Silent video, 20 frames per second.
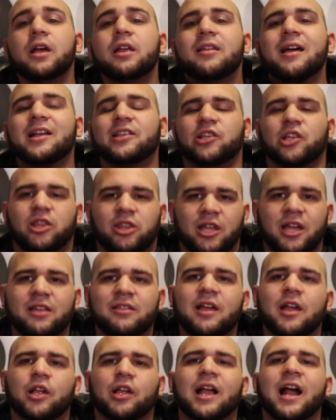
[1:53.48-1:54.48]
That's a
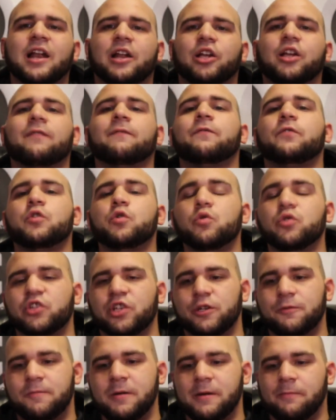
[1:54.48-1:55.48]
thing that kind of
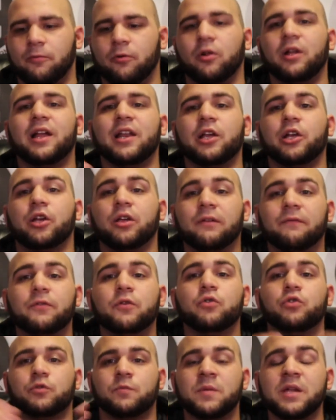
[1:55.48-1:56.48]
confuses people, and it
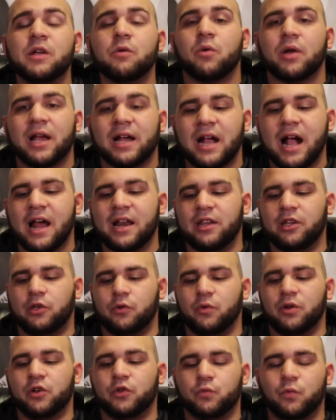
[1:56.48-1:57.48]
confused me when I got
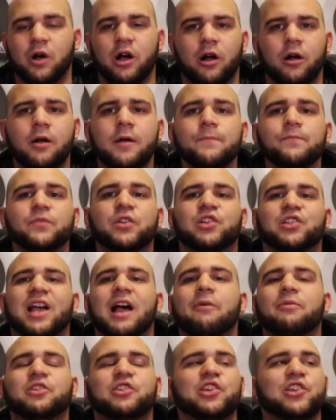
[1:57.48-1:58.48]
into it as well, because
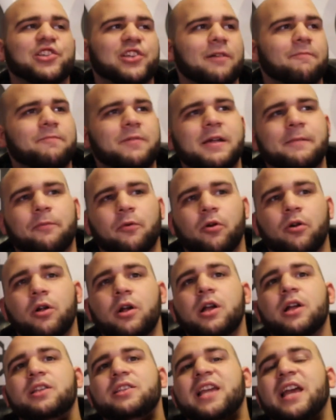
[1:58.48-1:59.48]
I would see some people
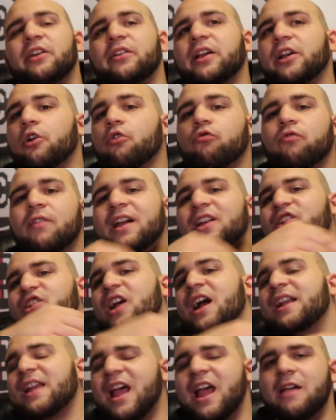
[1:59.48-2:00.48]
take like a
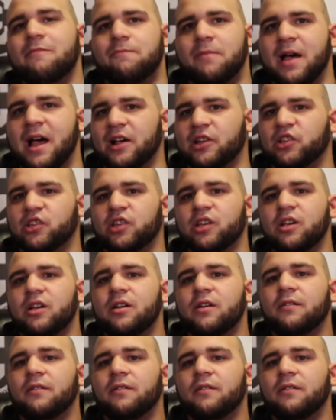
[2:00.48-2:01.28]
ringside Apex,